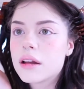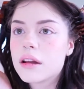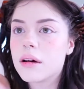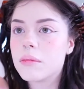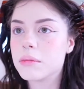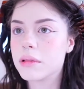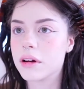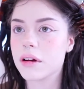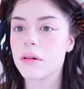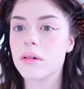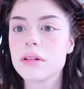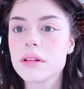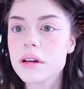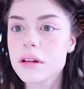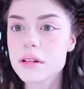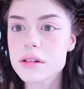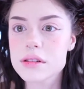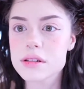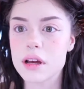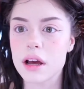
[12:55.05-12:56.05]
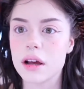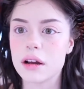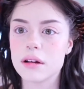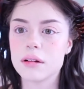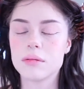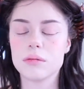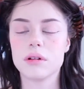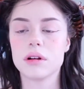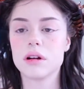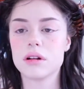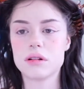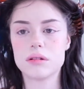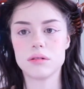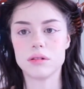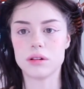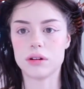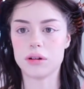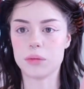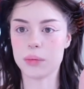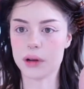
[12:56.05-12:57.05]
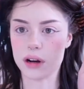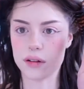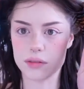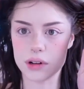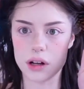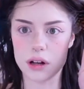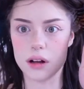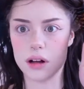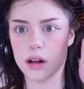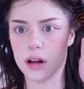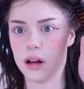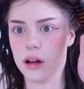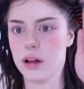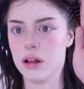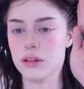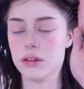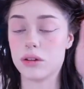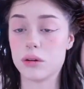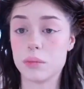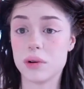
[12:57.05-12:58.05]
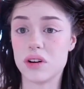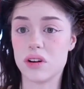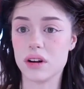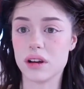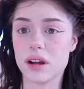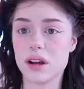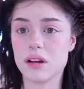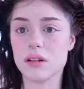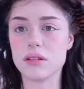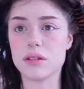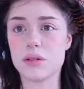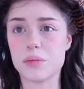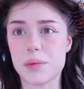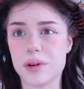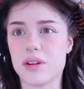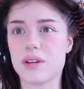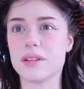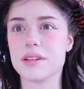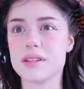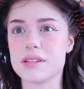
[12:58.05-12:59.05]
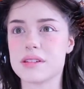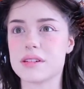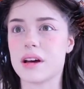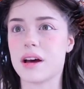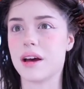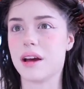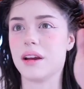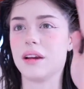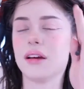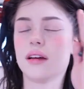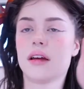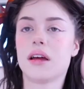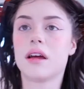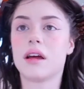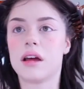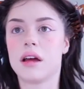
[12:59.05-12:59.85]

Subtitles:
Now I'm gonna go on the other side. We're gonna do a little bit of a little bit on here, a little bit on this side,